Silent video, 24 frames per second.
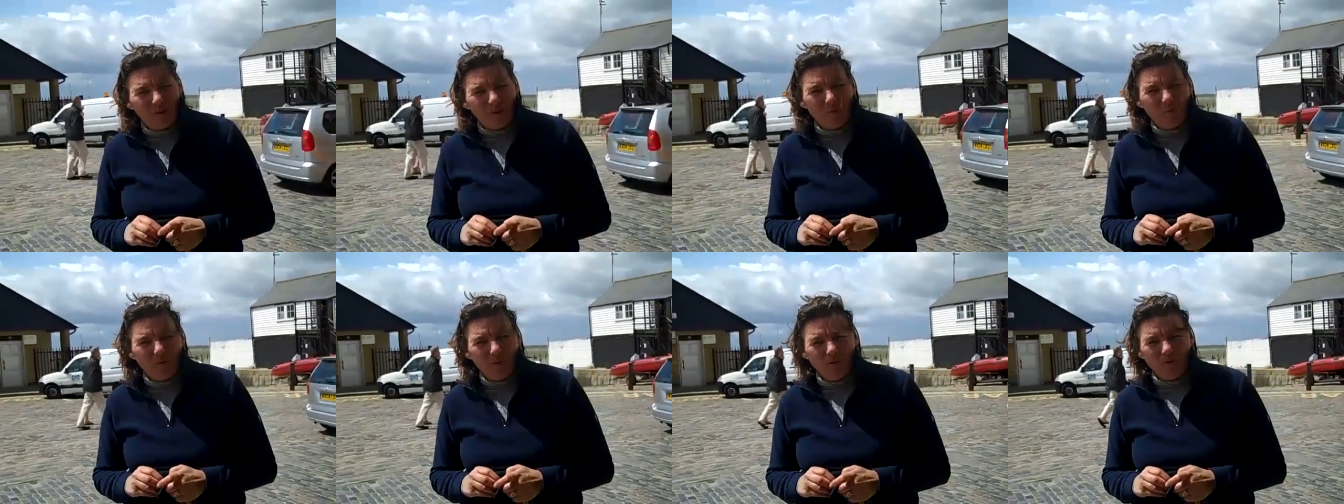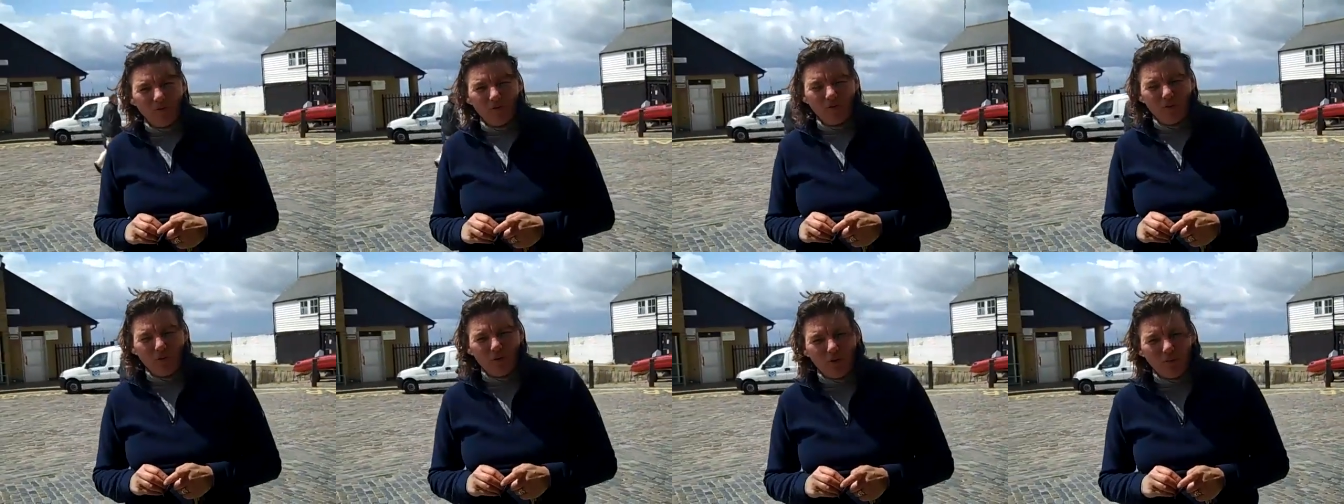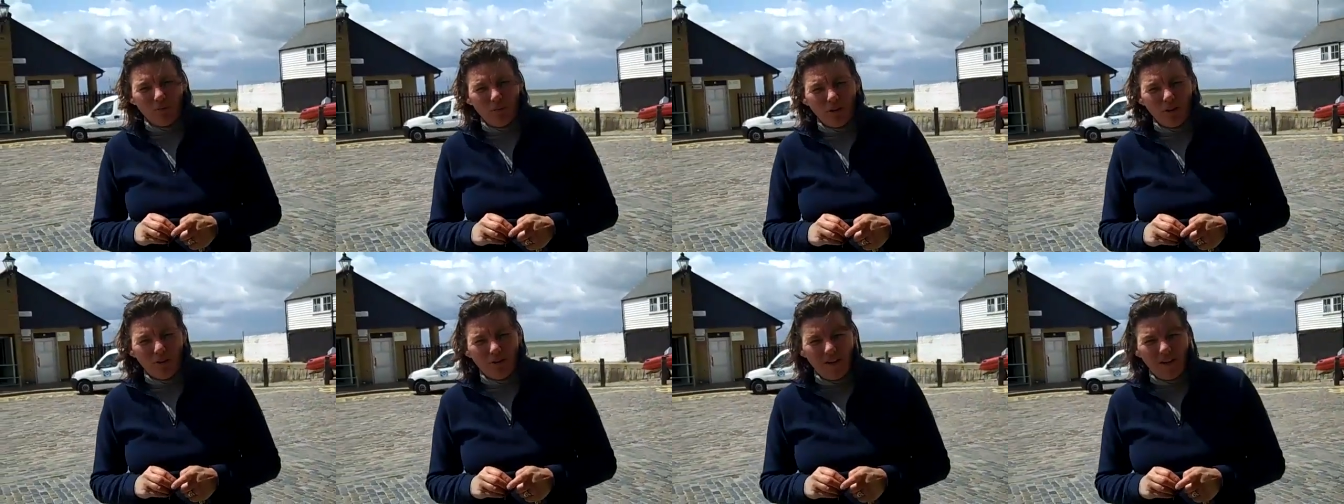Very
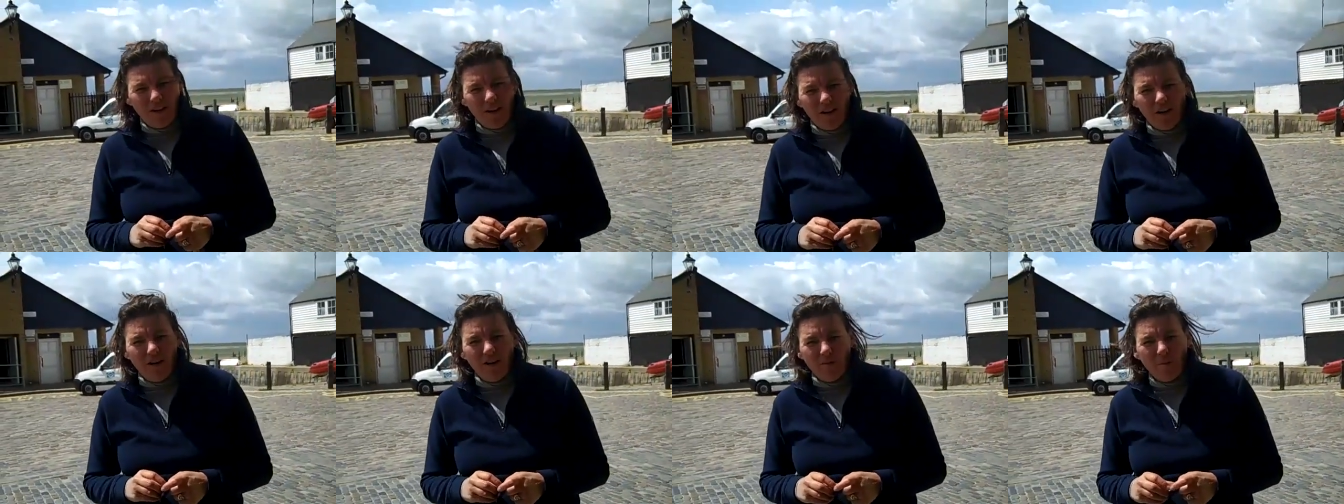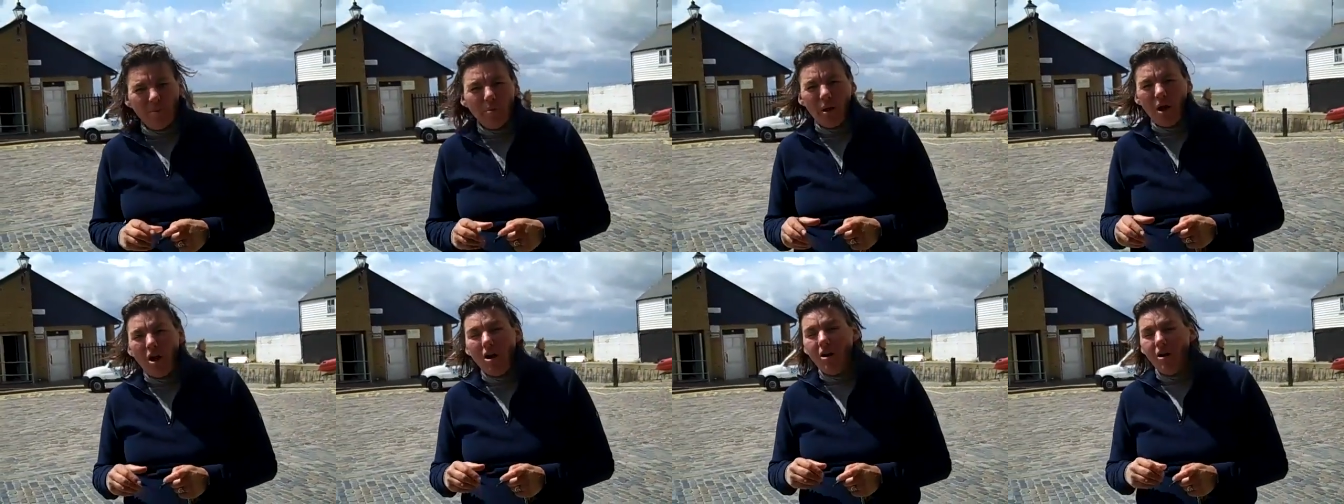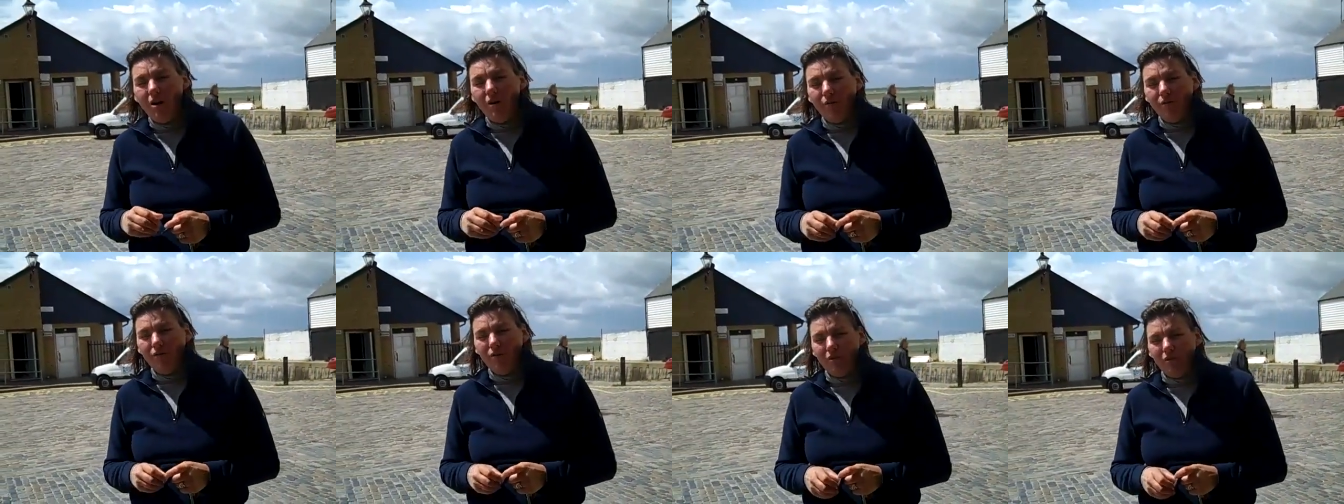beautiful, but they are a
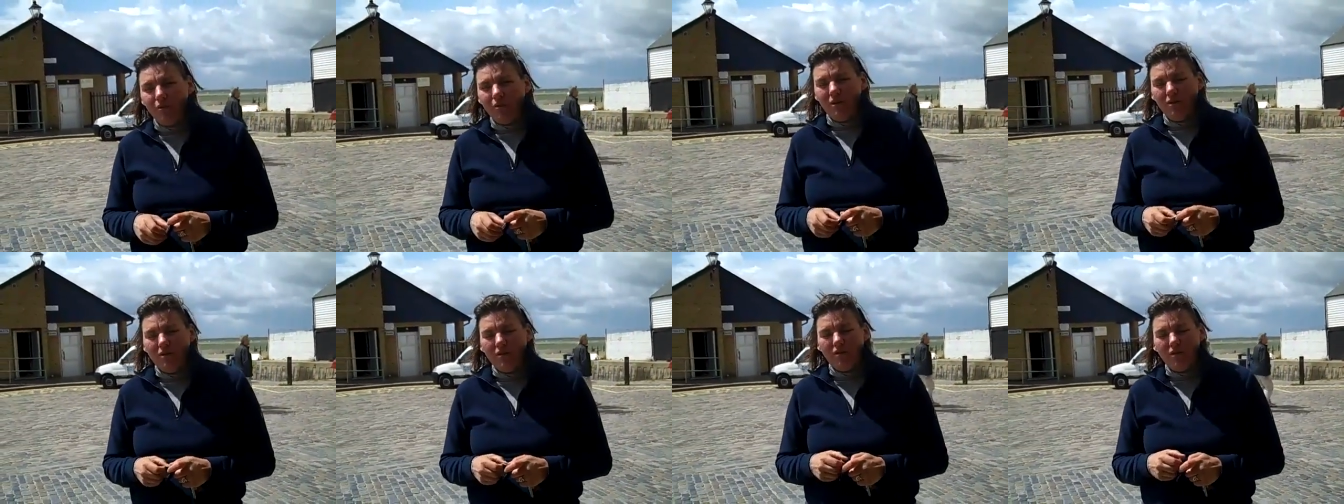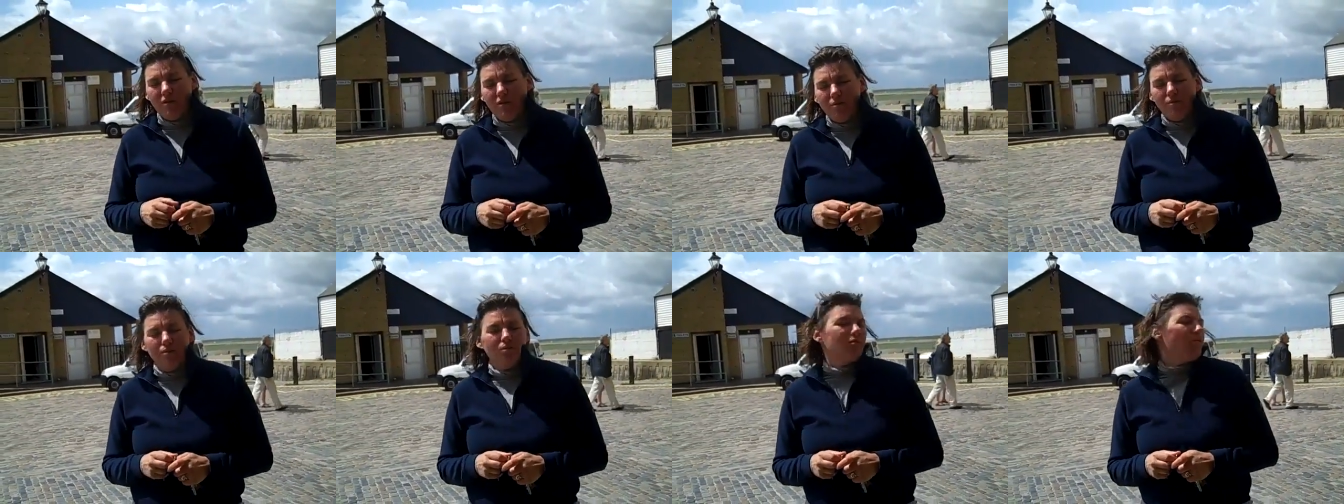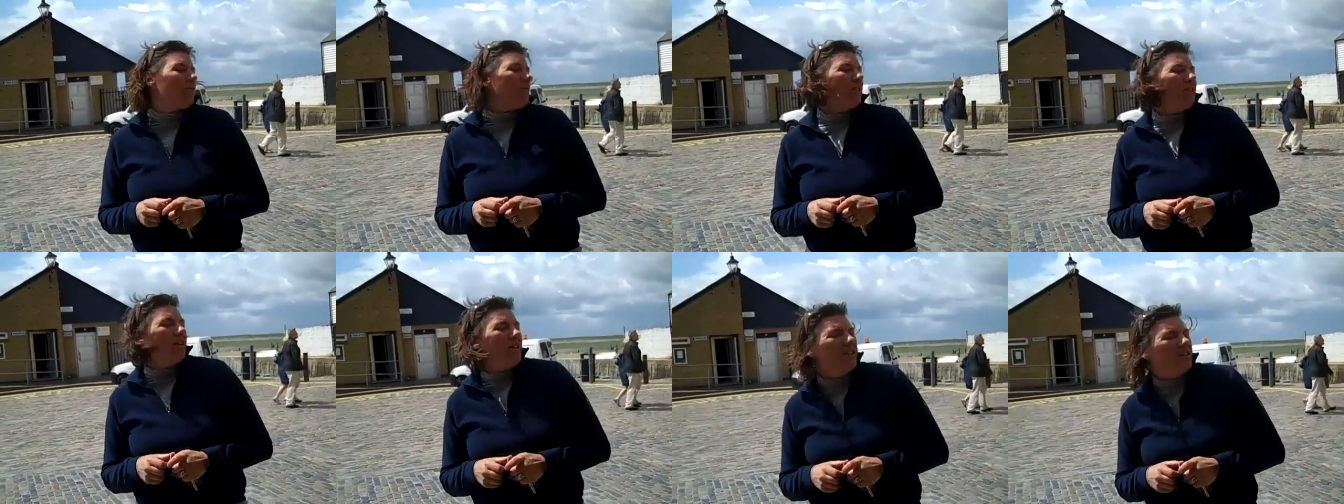path that, we,
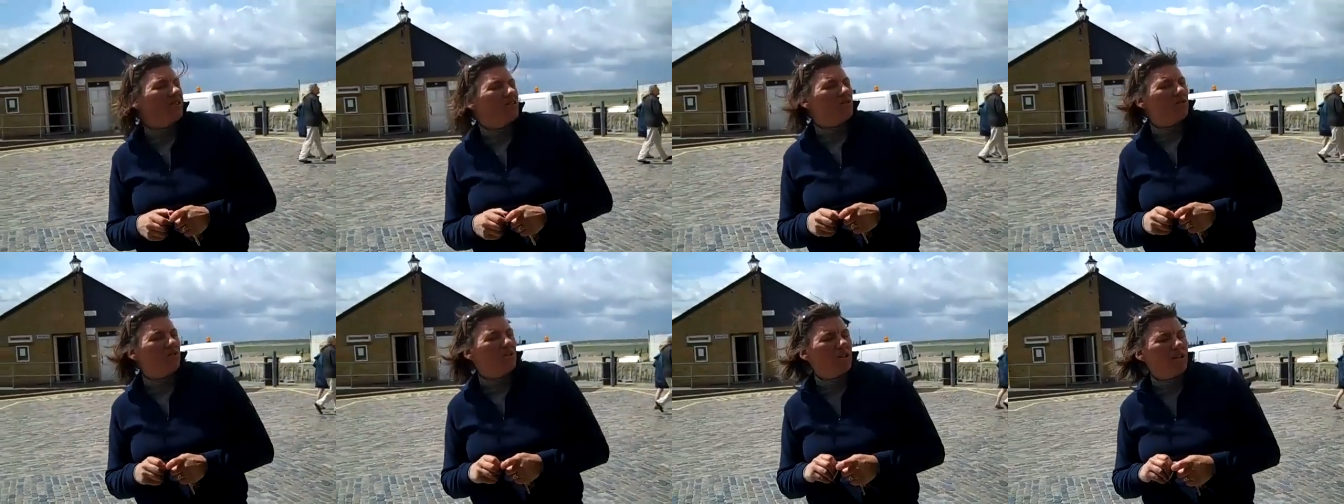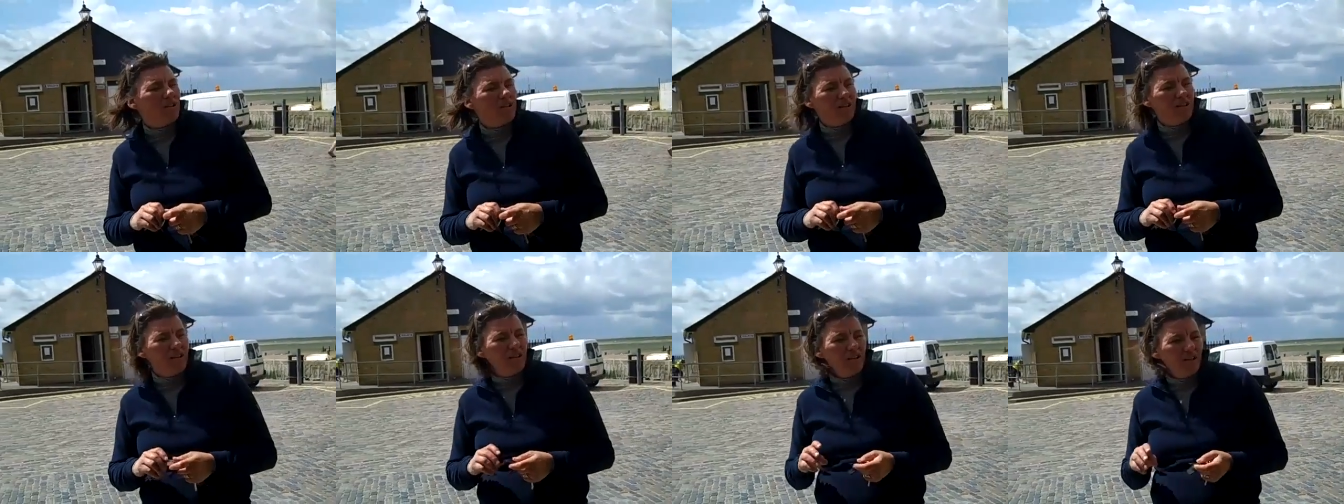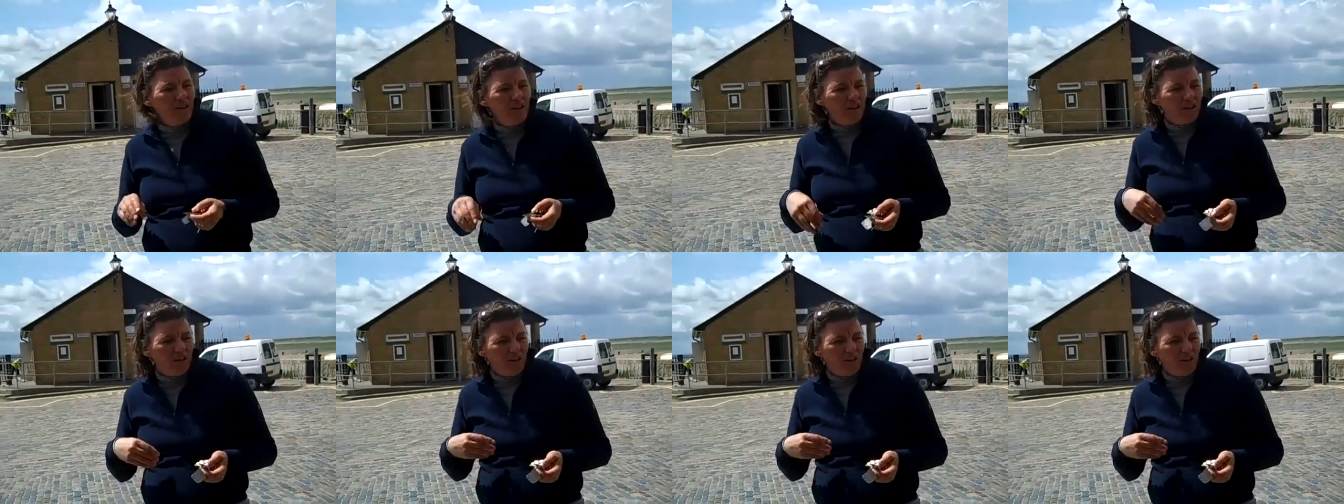that historically